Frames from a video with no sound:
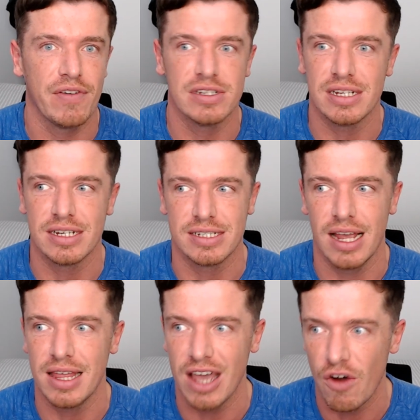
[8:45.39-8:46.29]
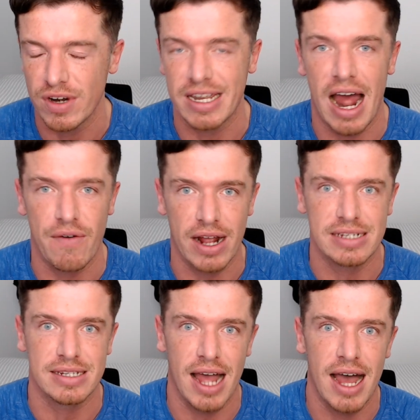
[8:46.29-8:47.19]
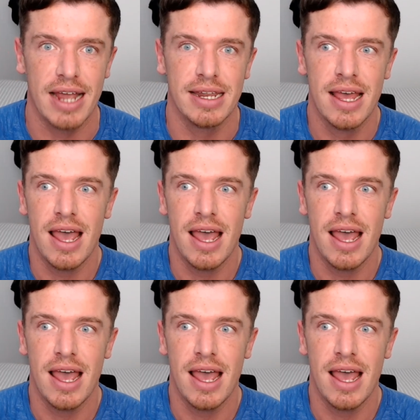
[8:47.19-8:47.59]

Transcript: because as I say, they are a direct side,